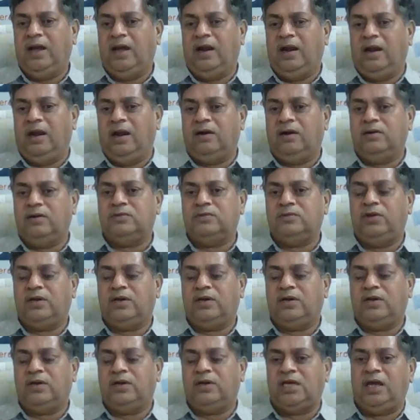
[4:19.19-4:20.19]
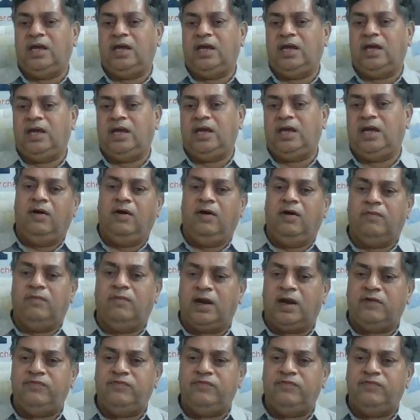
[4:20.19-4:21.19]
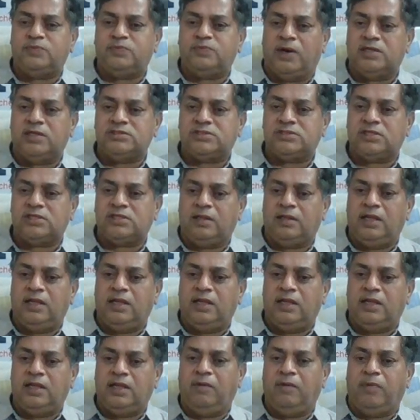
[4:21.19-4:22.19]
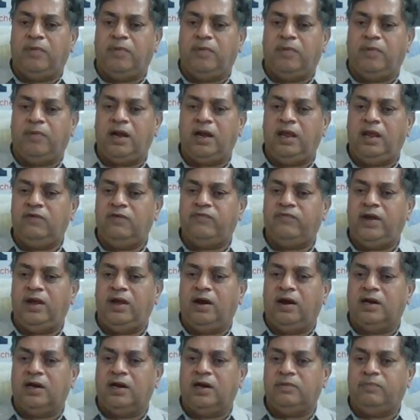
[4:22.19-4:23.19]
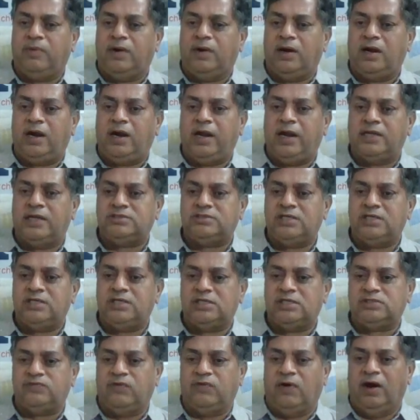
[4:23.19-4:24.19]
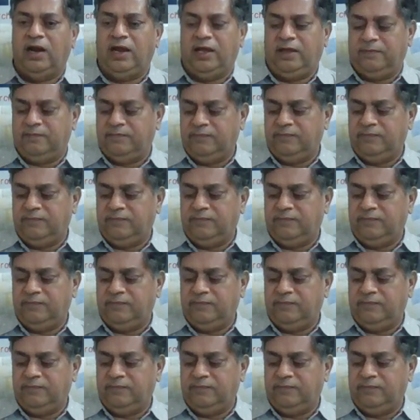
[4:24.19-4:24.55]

Now you can see one of these pawns, the pawn on E5 or the pawn on H6 is falling.